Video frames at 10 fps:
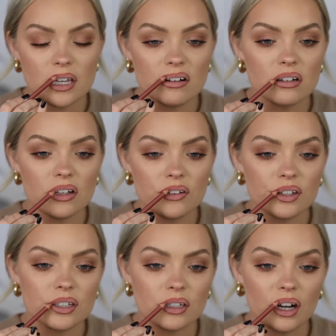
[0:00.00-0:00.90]
It will give
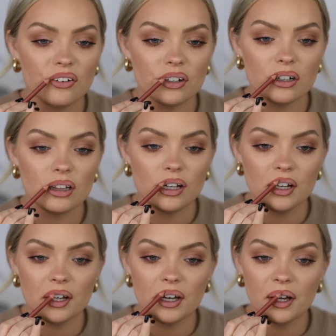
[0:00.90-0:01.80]
you a softer
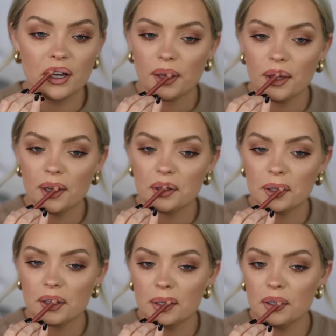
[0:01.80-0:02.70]
look.
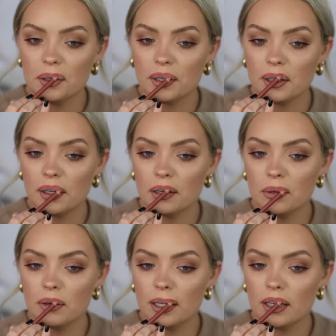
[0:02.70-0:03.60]
And then you can get
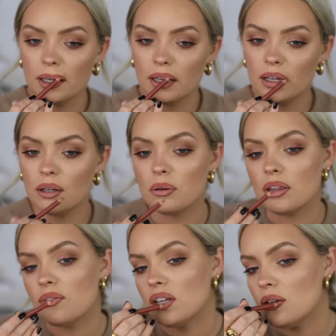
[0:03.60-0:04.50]
away
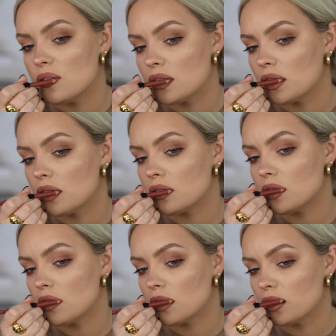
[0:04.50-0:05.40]
with even using this
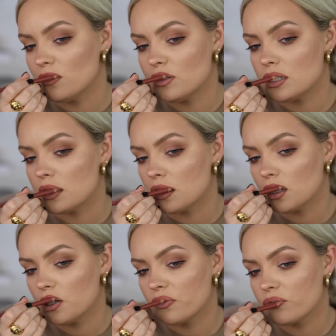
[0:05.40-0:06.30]
as your
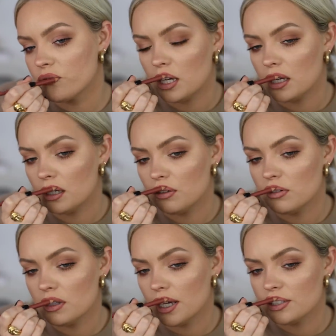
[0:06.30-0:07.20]
lipstick. and it
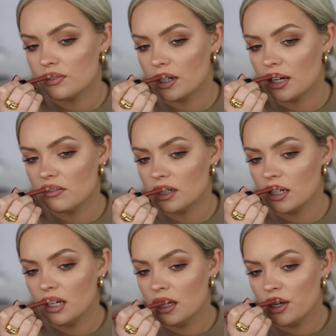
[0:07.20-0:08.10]
will last
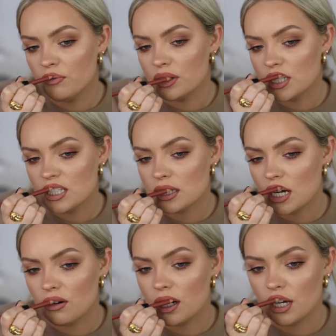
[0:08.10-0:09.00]
forever. But this is
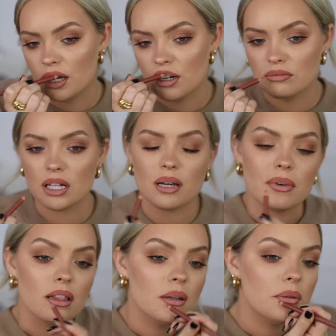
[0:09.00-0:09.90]
how I apply
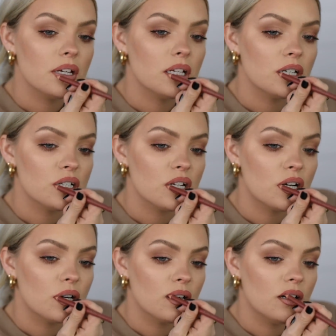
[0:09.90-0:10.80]
my lip liners
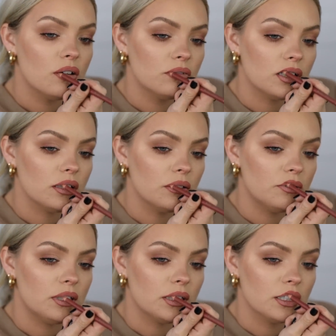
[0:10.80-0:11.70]
under all my
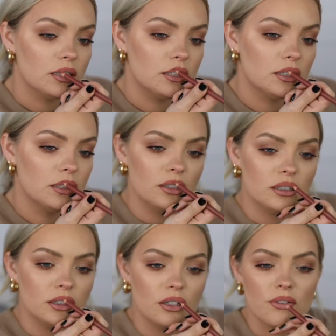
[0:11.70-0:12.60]
lipsticks, because
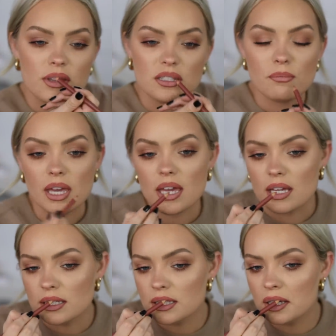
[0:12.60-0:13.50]
then you have this
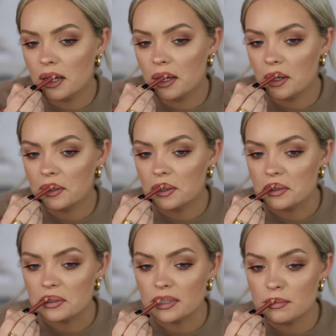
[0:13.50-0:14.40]
base and then
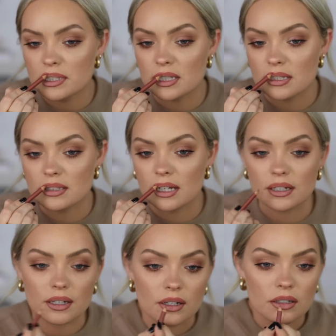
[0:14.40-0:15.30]
your lip stays
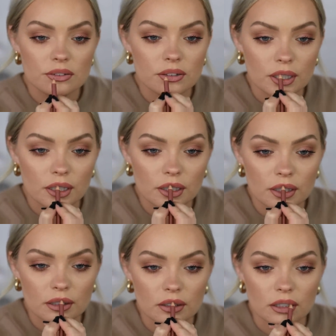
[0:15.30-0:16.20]
on all freaking
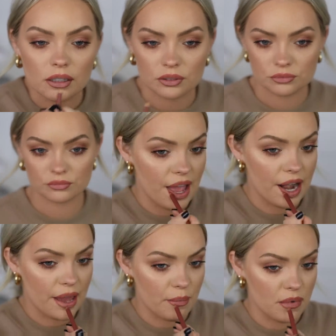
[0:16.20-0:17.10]
day long.
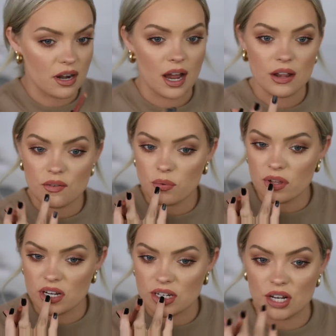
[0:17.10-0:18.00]
And I'm not even
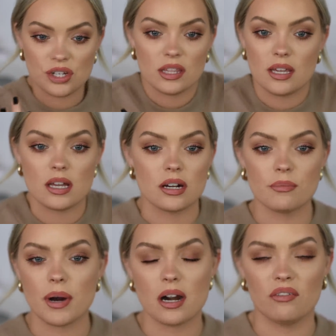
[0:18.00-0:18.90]
really touching the inner
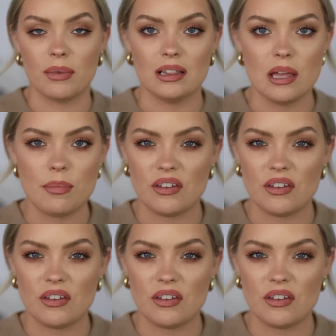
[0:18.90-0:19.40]
part of my lip.